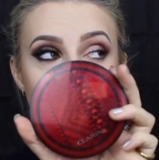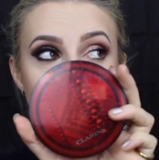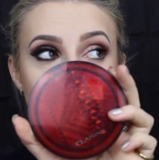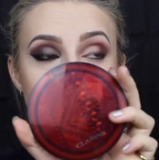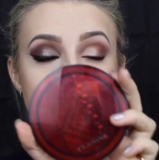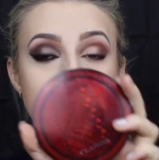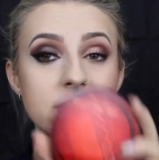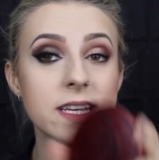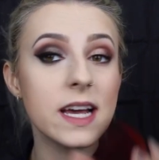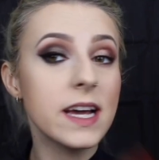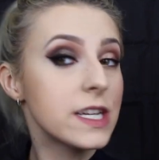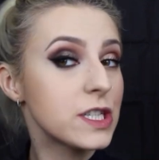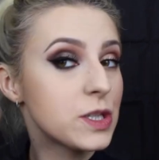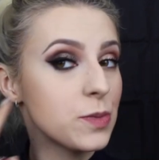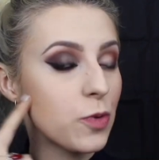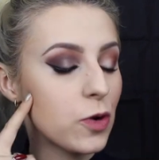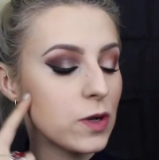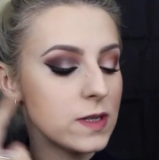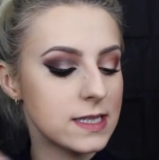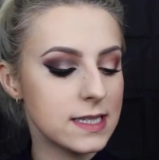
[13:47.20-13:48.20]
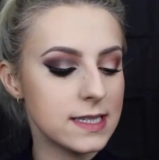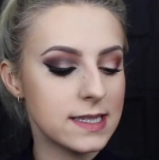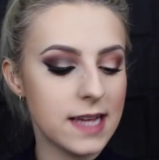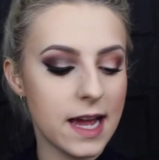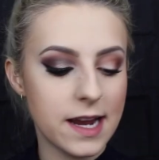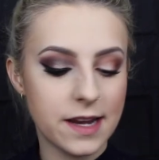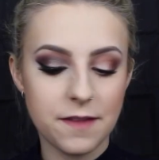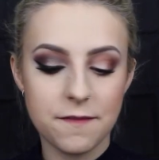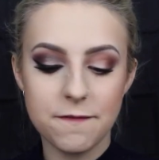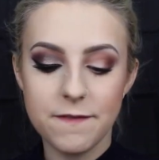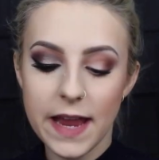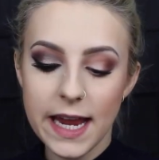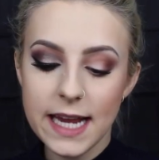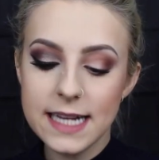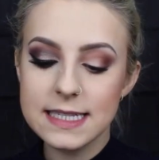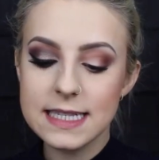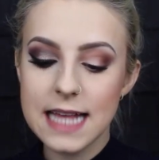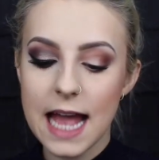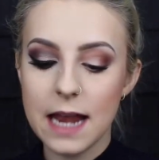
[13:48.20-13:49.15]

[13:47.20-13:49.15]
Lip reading: bronzer to bronze this side of the face,